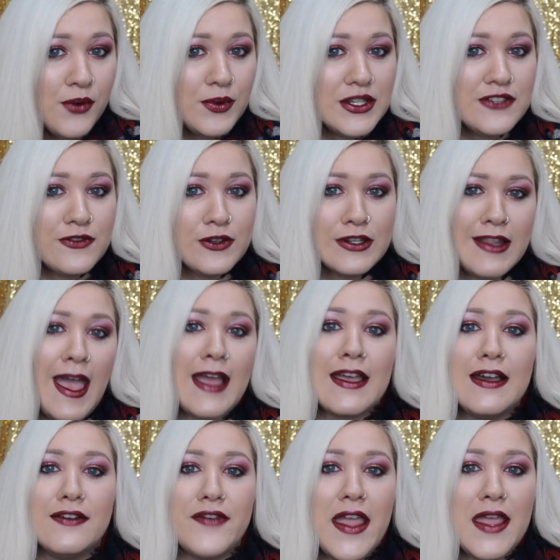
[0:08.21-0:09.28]
which for
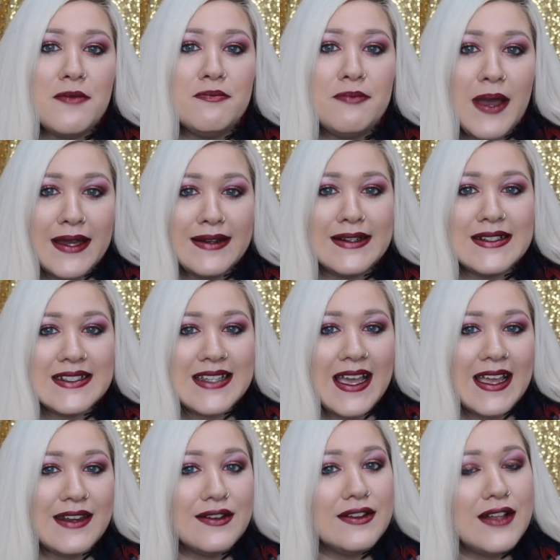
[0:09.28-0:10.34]
lack of a better
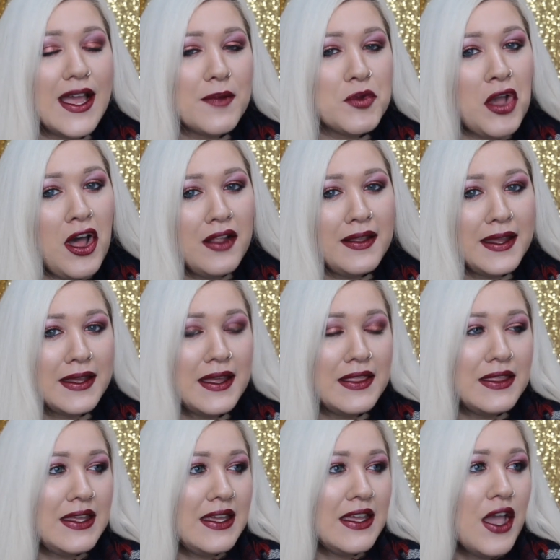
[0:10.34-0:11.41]
title I'm calling
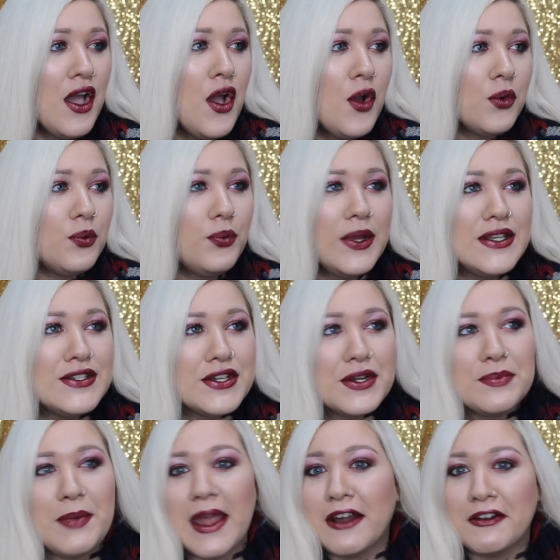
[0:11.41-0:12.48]
the
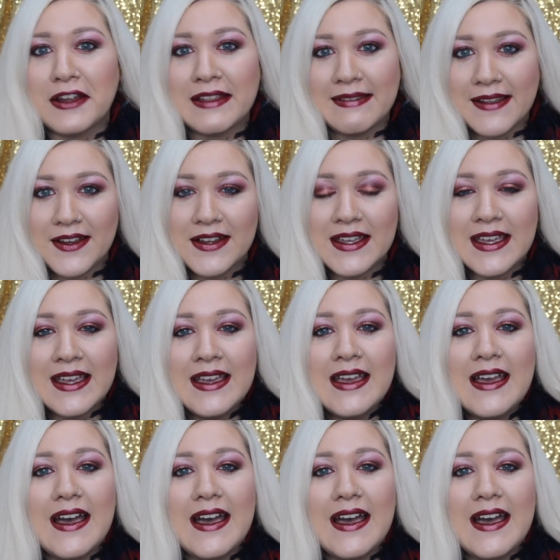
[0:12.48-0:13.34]
Winterberry look.